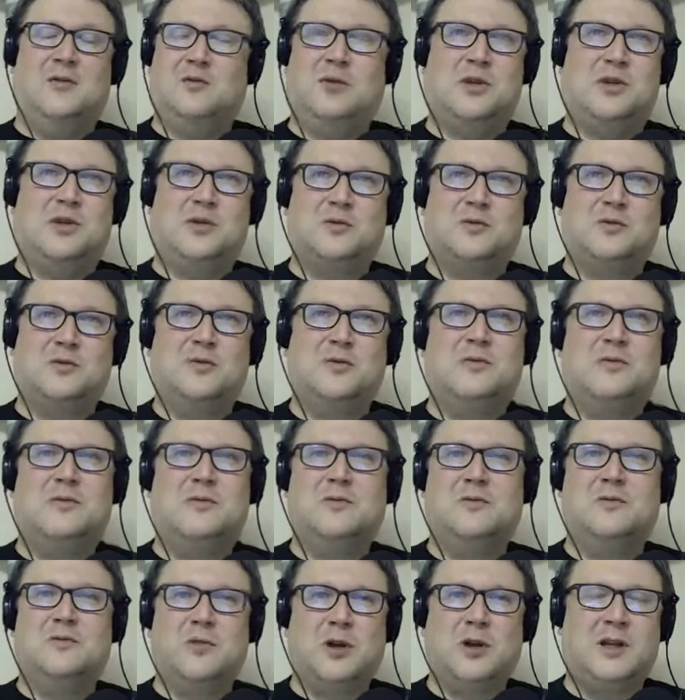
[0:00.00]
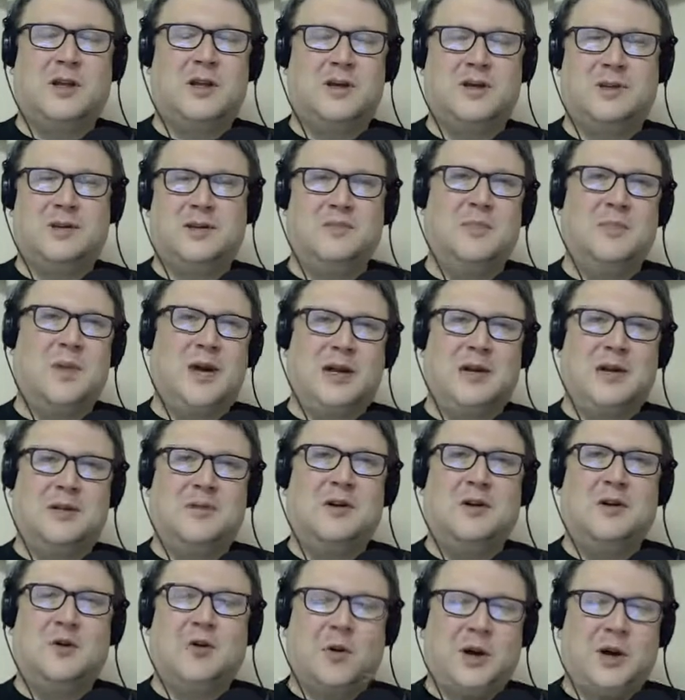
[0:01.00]
which really made
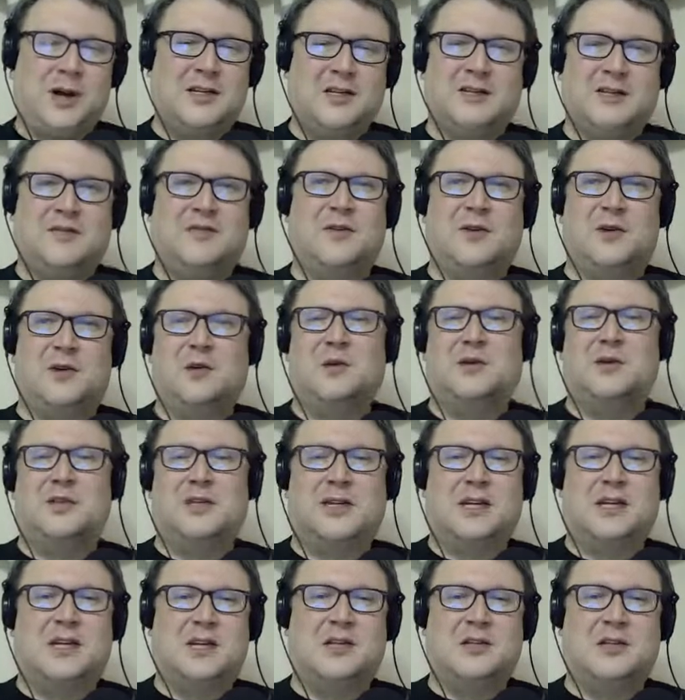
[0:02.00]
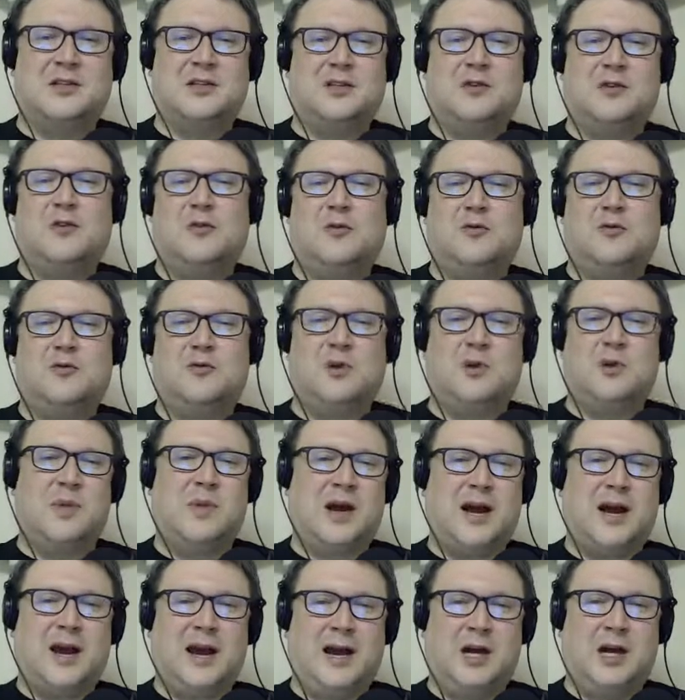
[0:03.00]
it quite difficult to get to
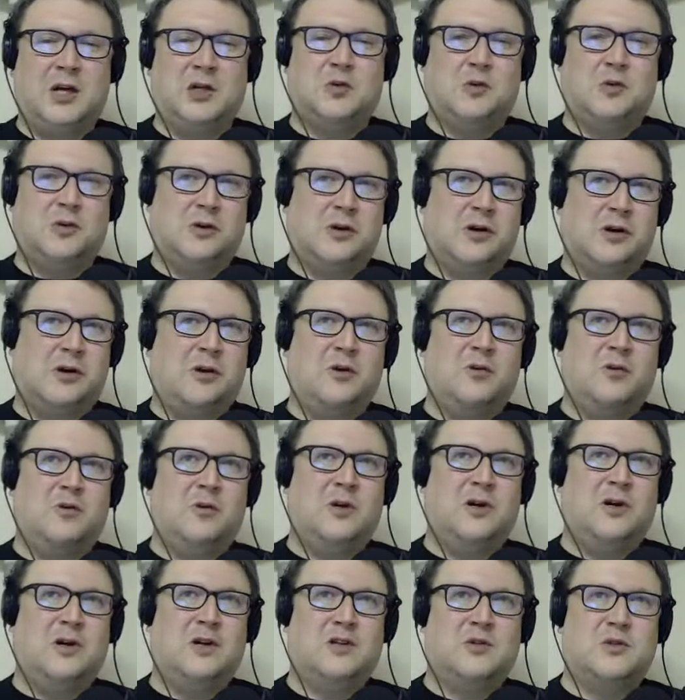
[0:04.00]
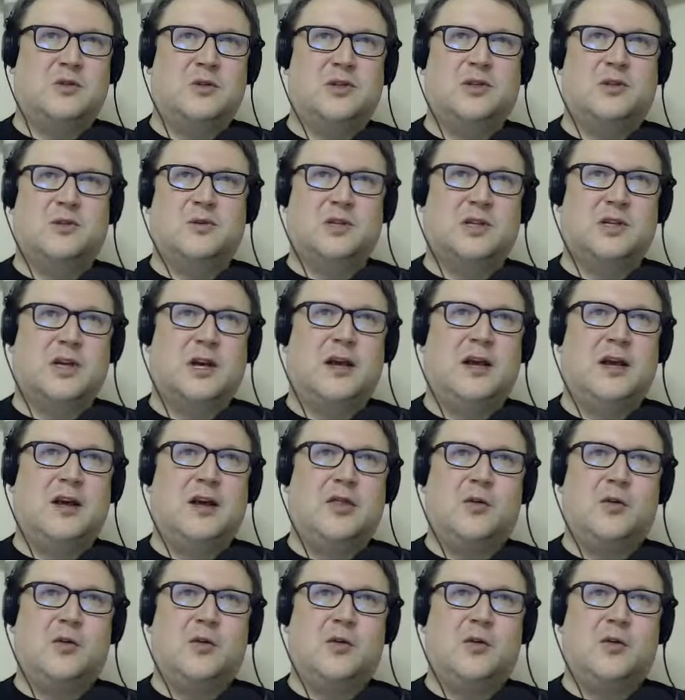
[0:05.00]
what my actual goal was, which was